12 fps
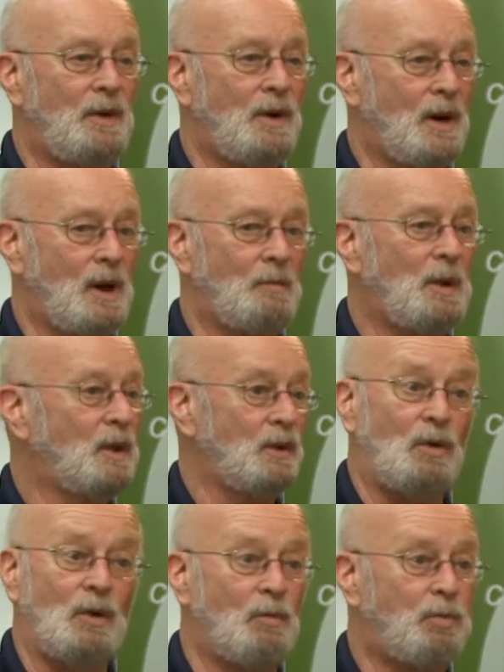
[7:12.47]
economy in
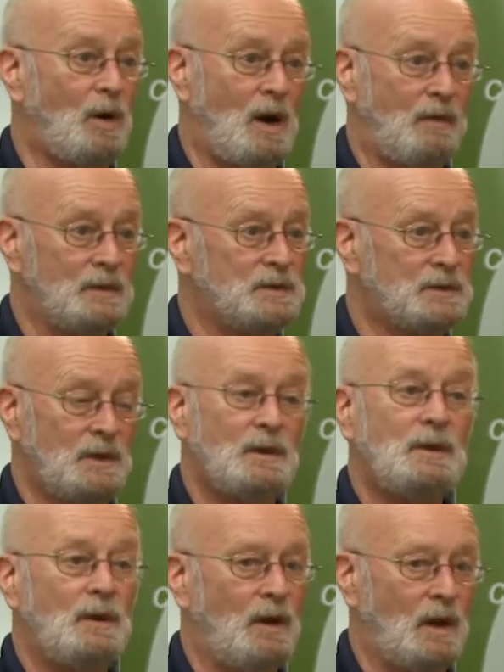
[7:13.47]
the whole province,
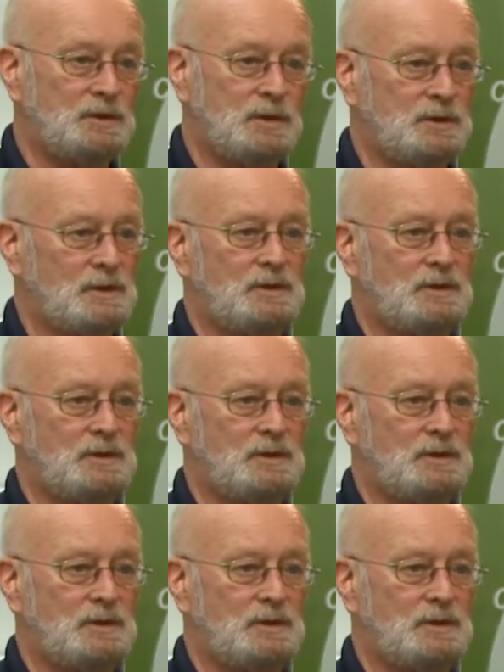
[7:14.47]
not just the